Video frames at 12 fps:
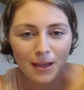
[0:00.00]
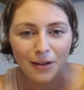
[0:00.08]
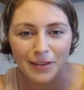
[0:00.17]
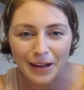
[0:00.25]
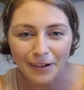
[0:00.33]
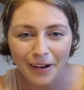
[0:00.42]
on
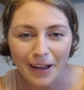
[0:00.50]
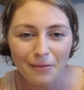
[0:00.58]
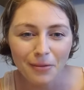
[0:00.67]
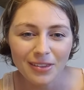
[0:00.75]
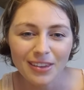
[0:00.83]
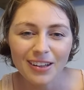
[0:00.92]
the internet
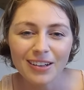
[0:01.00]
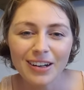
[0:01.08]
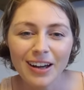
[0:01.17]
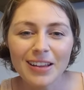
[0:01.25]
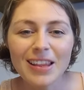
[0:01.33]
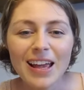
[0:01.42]
and what
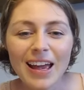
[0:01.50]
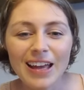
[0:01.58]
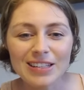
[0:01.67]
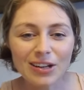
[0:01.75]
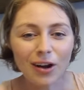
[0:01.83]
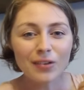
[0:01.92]
not
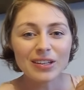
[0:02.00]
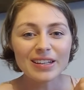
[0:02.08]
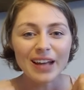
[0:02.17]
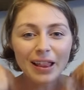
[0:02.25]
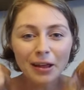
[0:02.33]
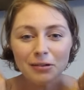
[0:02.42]
is called
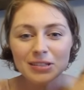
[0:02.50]
yellow